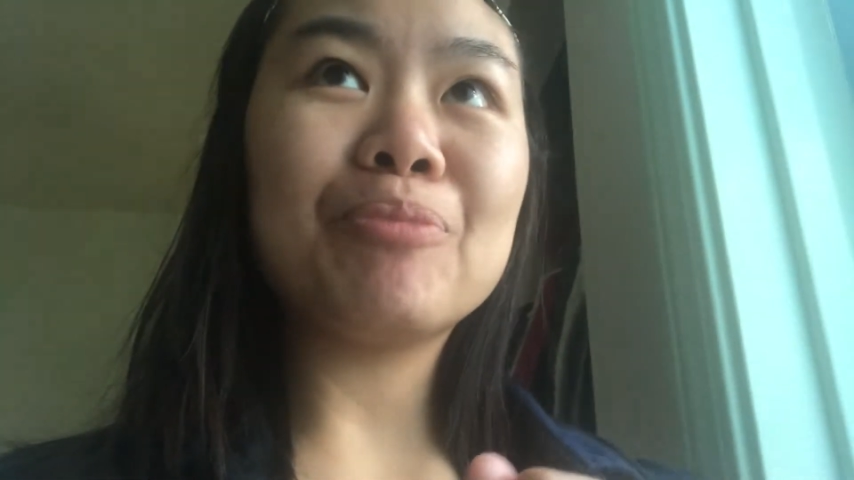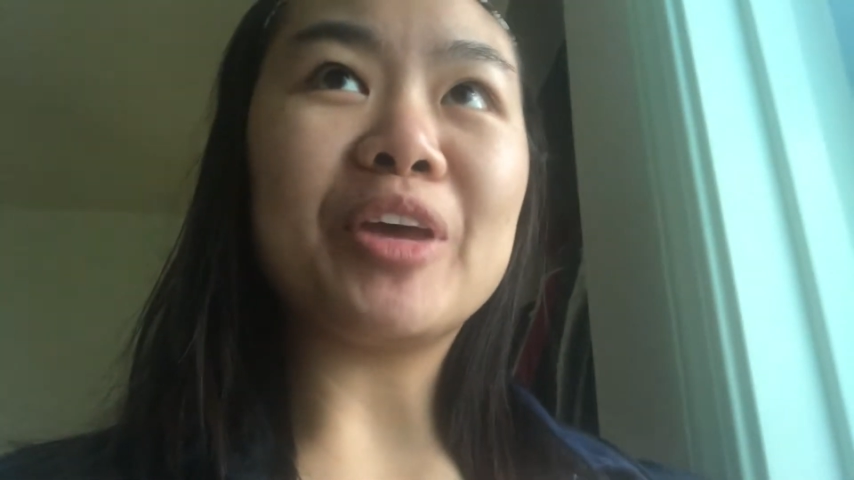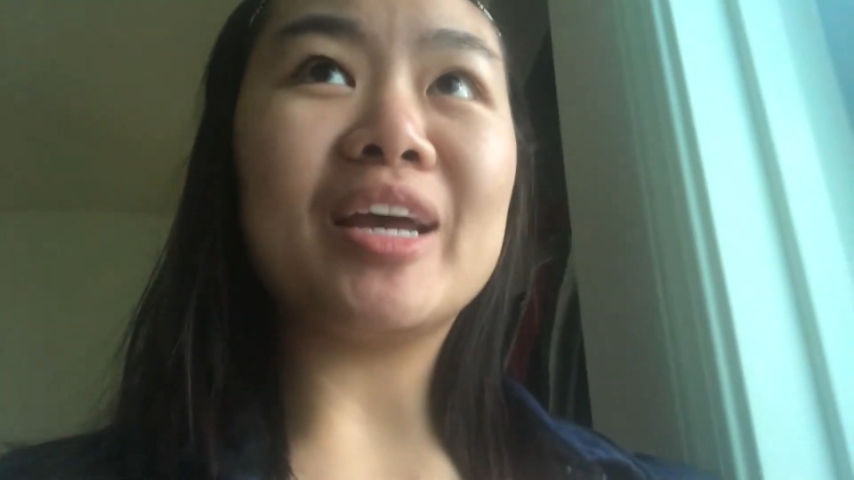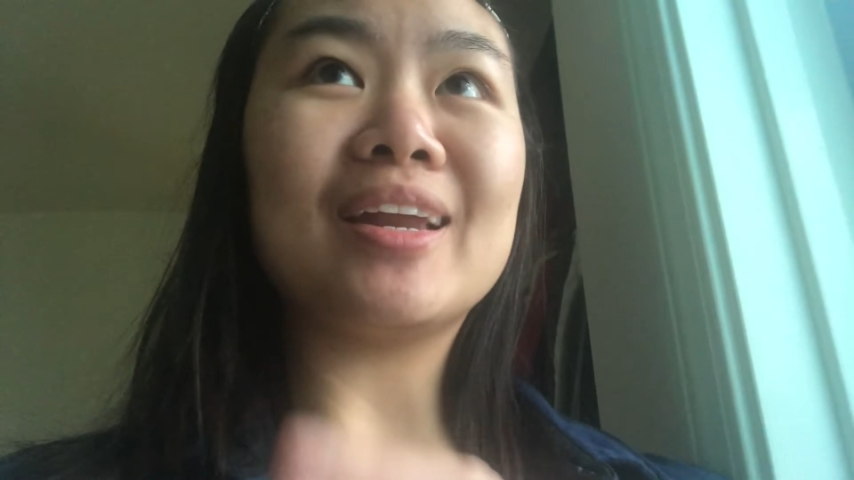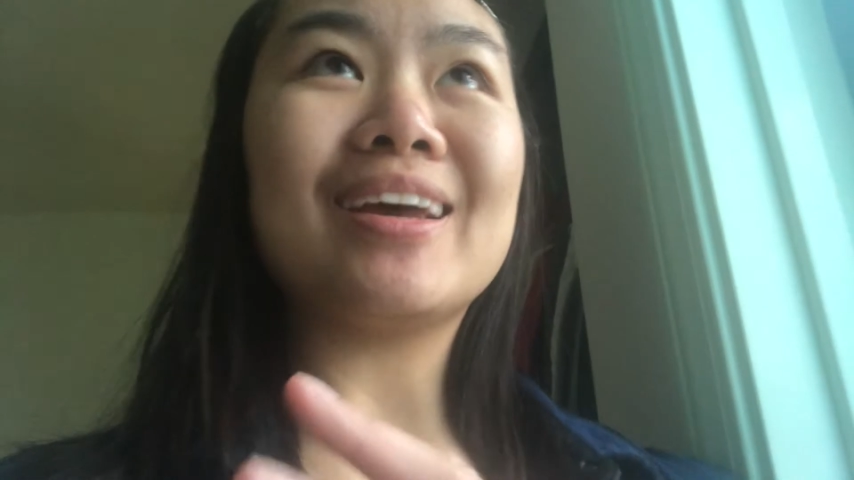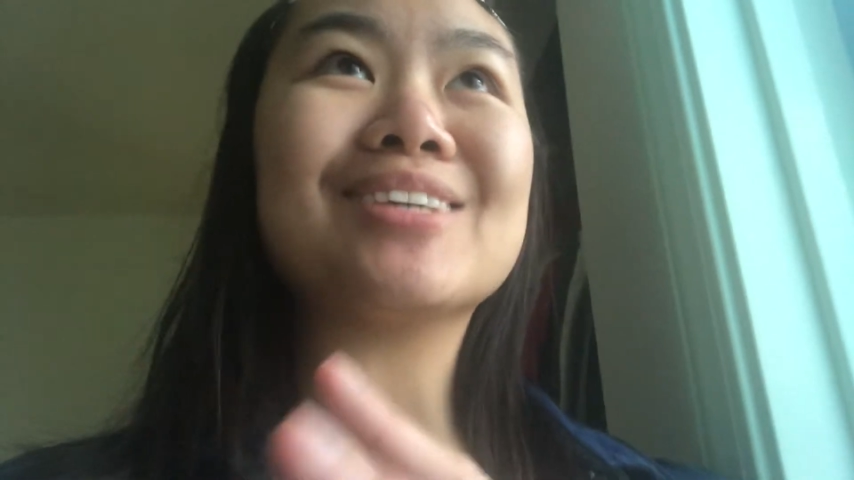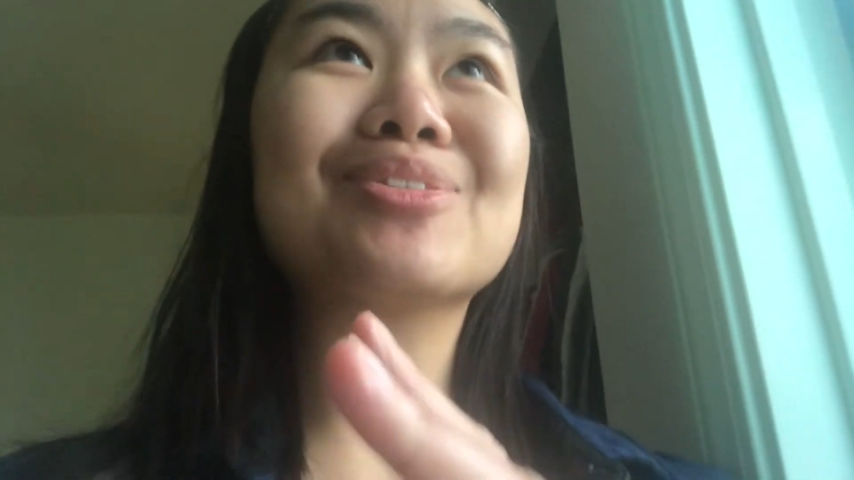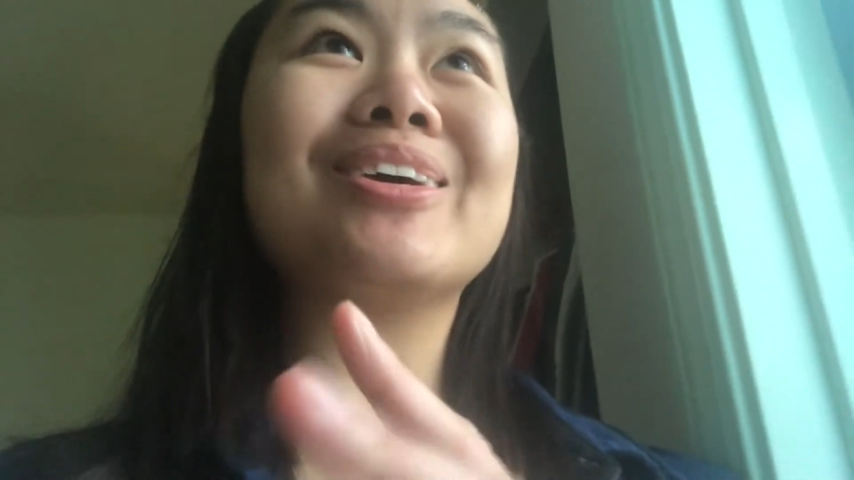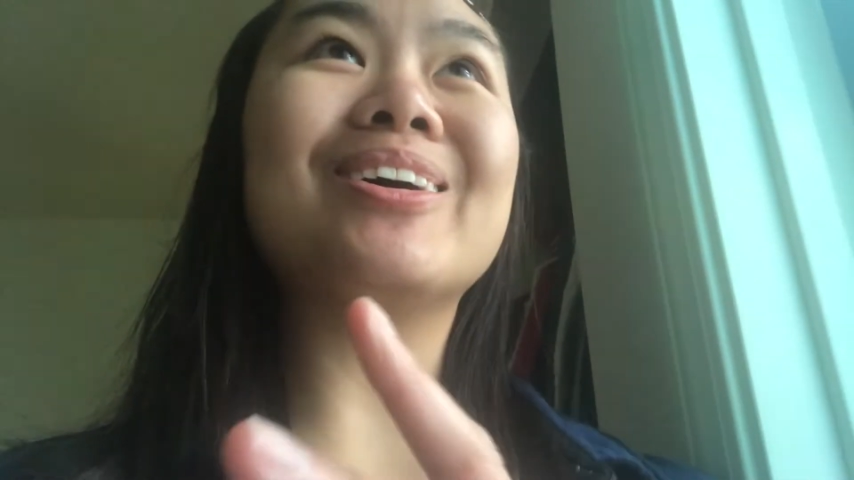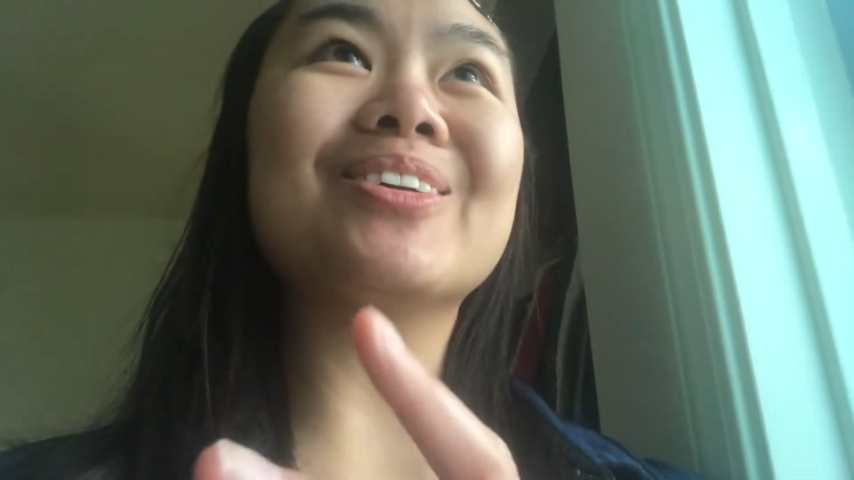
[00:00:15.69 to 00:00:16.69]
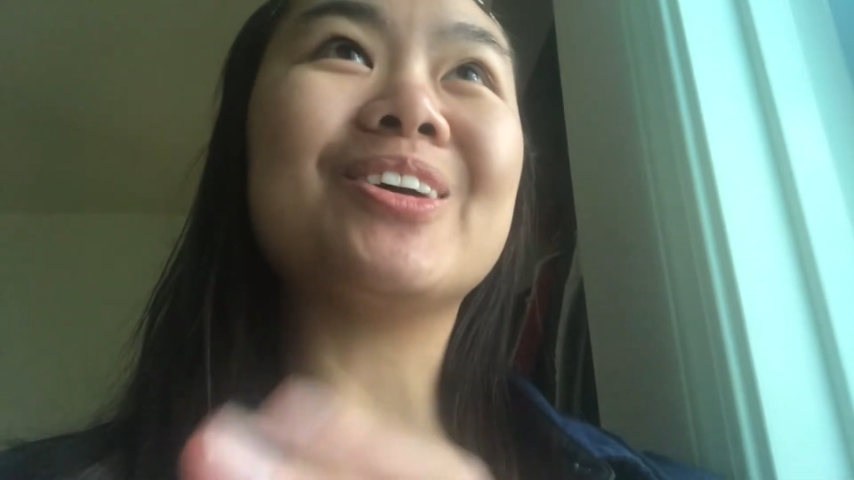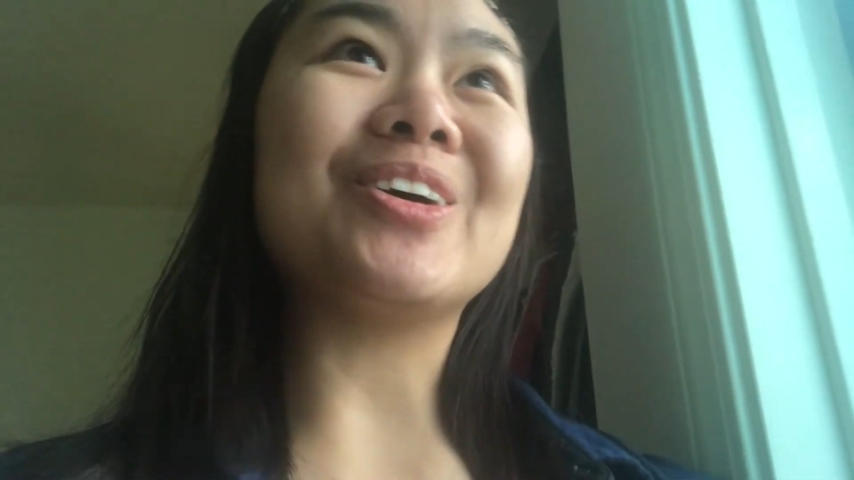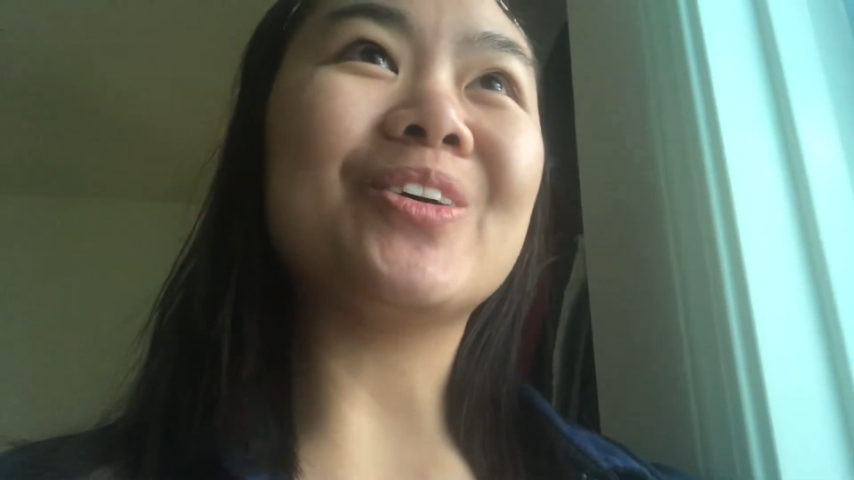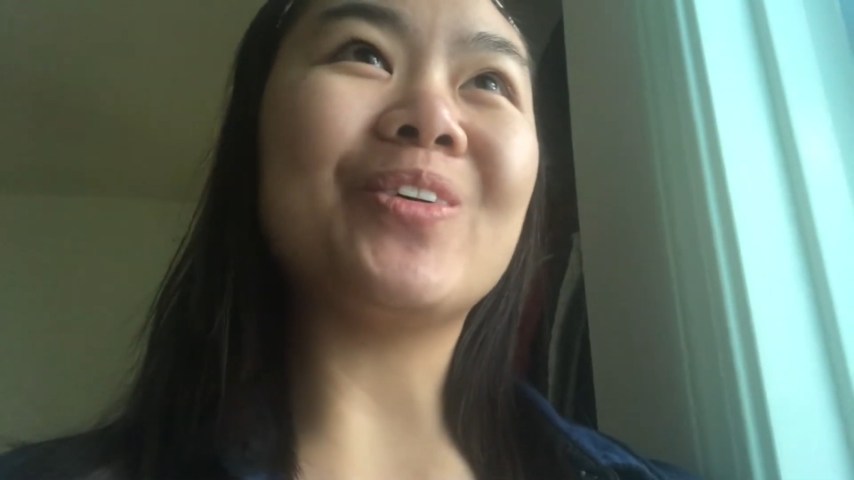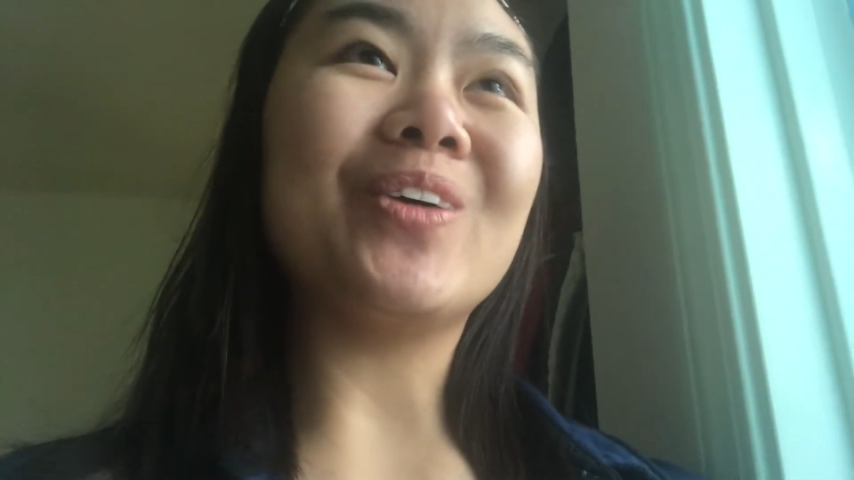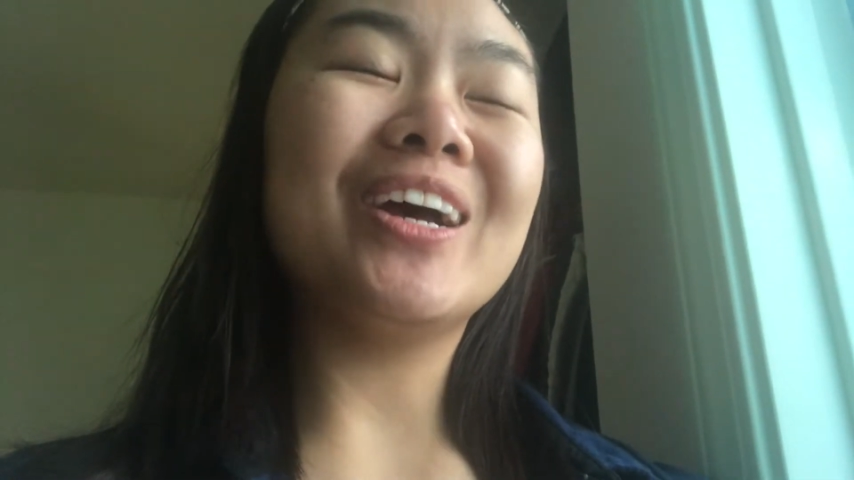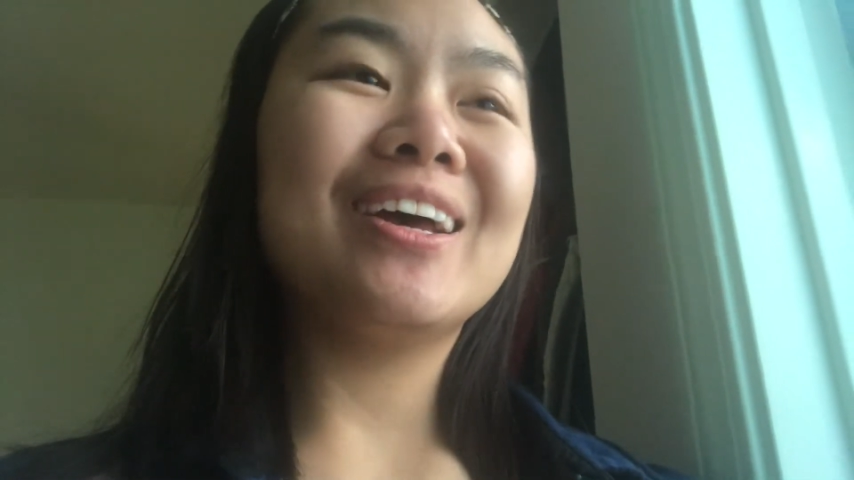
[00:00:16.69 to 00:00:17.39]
And as we all know,